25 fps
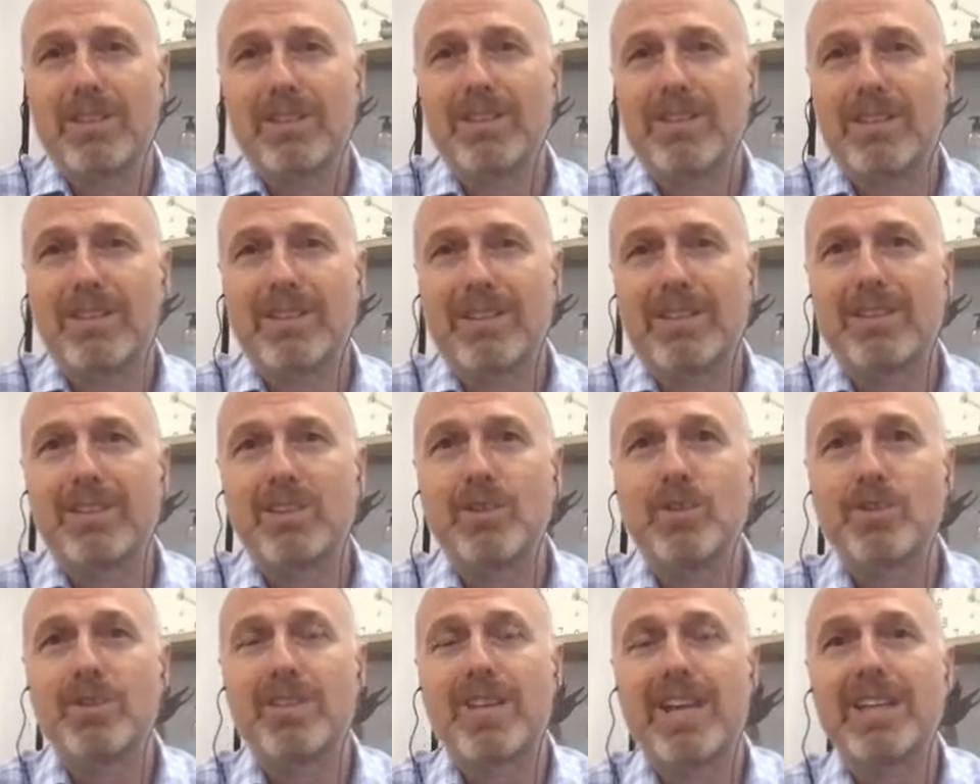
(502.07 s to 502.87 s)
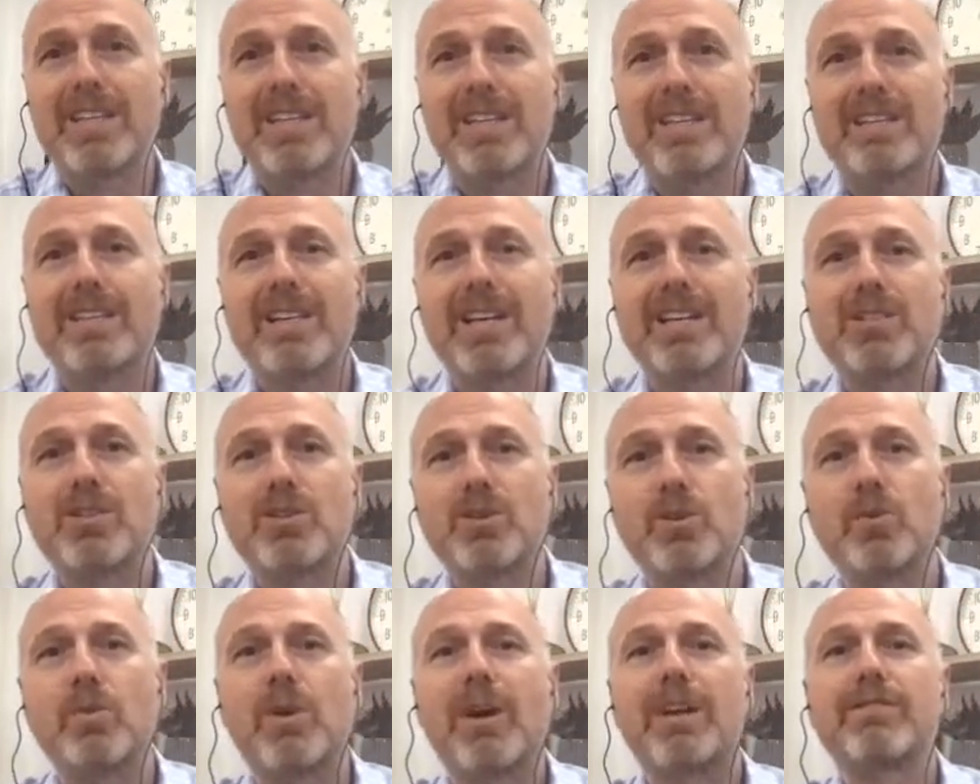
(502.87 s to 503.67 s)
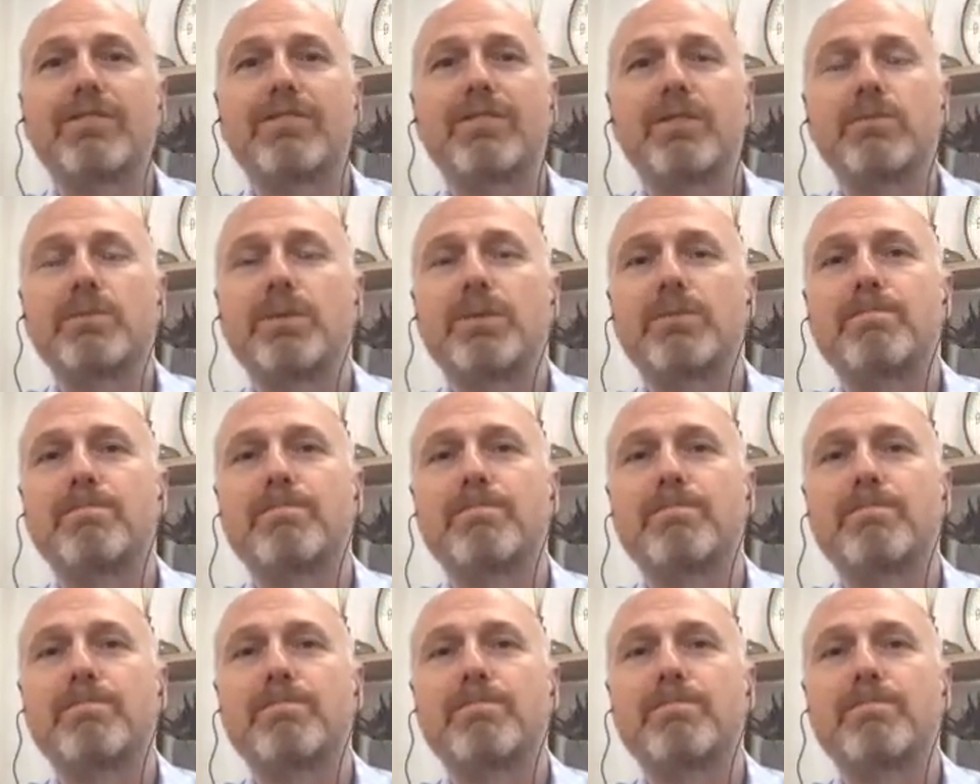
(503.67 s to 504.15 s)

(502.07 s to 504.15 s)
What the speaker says: that you're taking data away from them.